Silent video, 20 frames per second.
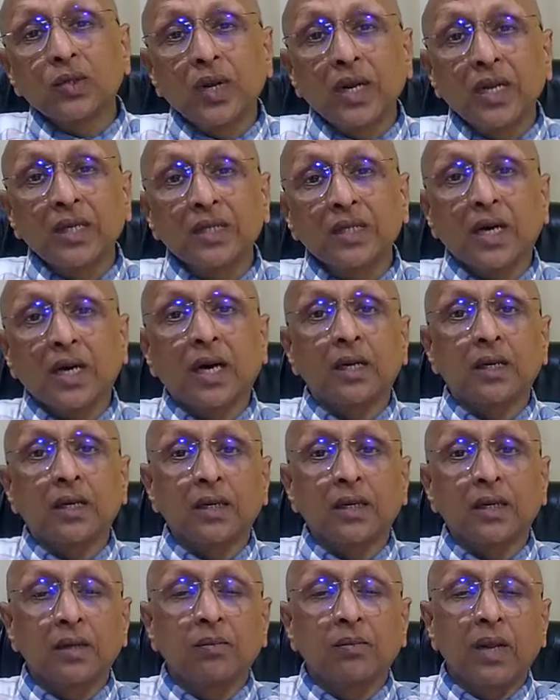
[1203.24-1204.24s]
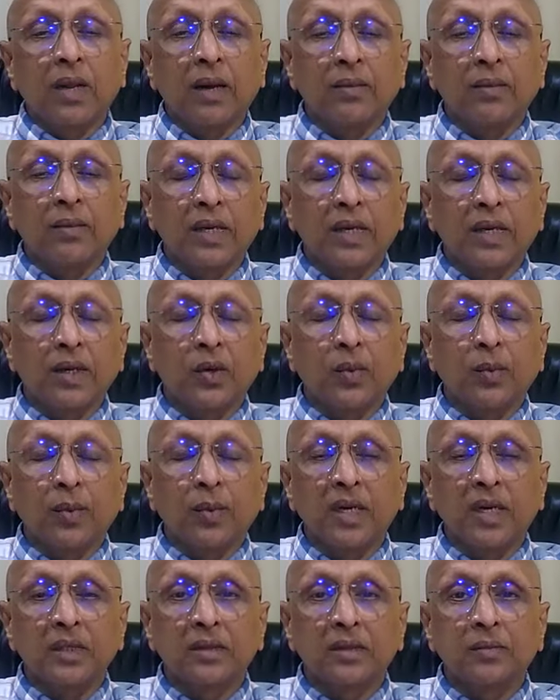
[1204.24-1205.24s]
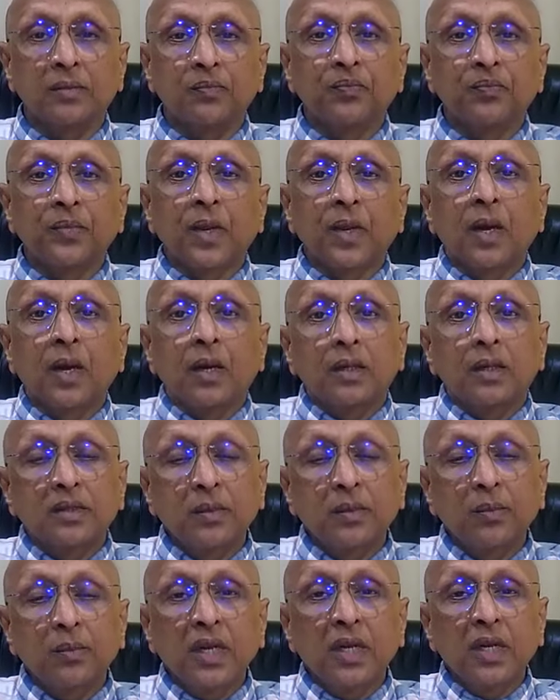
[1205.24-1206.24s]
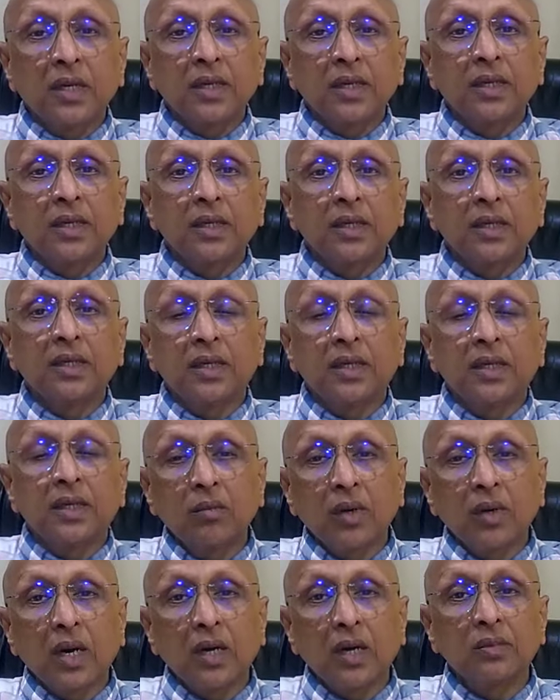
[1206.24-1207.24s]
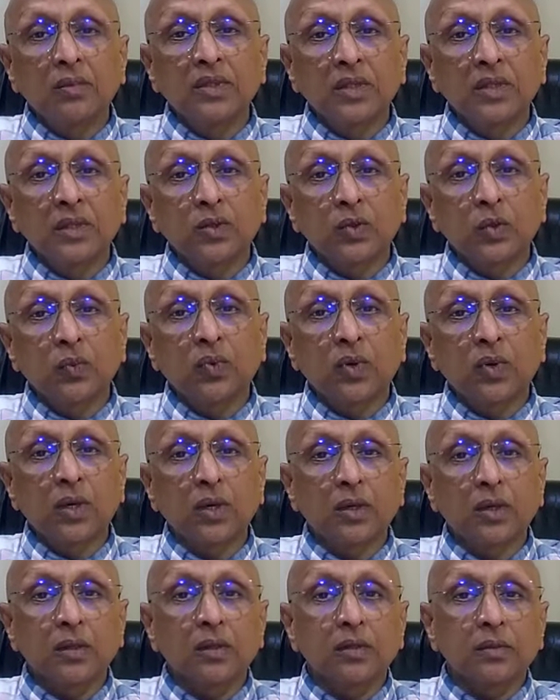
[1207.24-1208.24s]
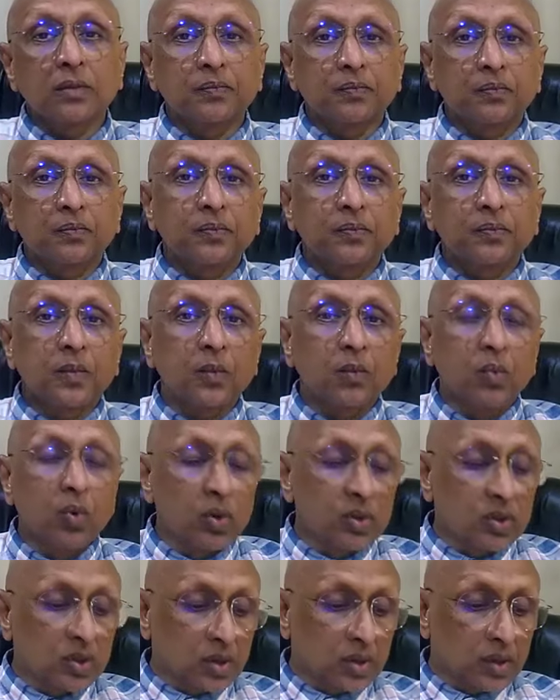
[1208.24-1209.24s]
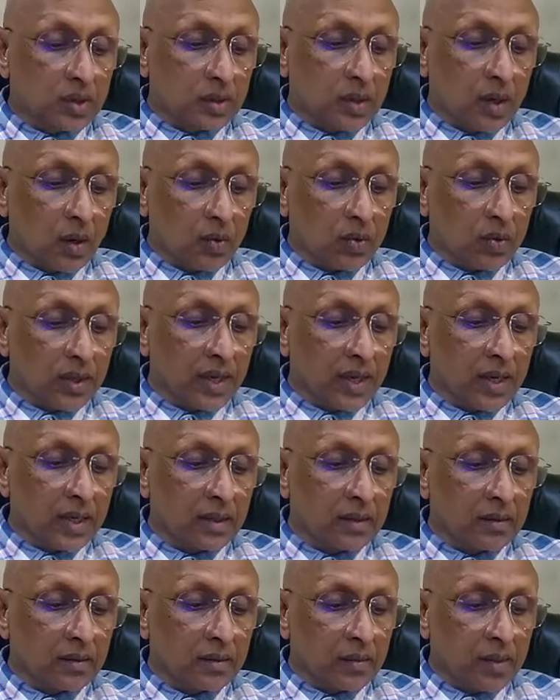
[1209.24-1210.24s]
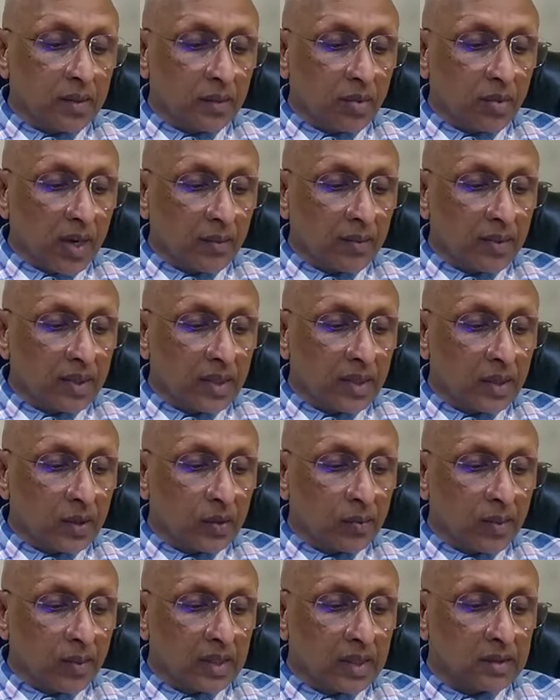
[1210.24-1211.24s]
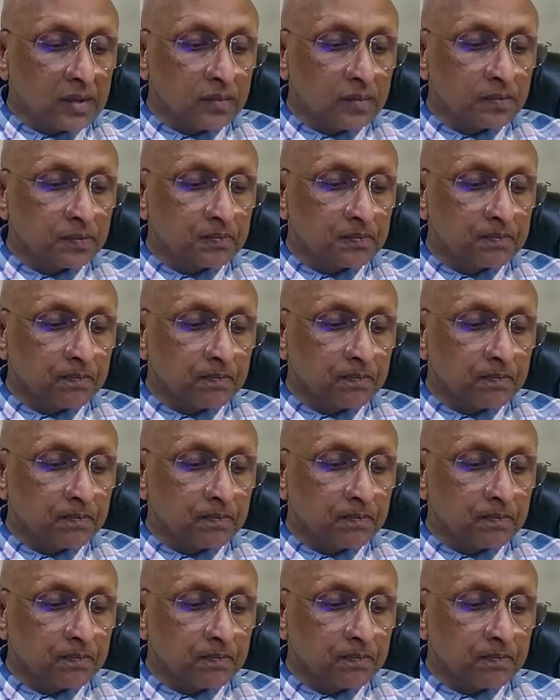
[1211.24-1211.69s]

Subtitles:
well as inflammatory rheumatism. Similarly, lithium carb is also for both gouty and inflammatory rheumatism.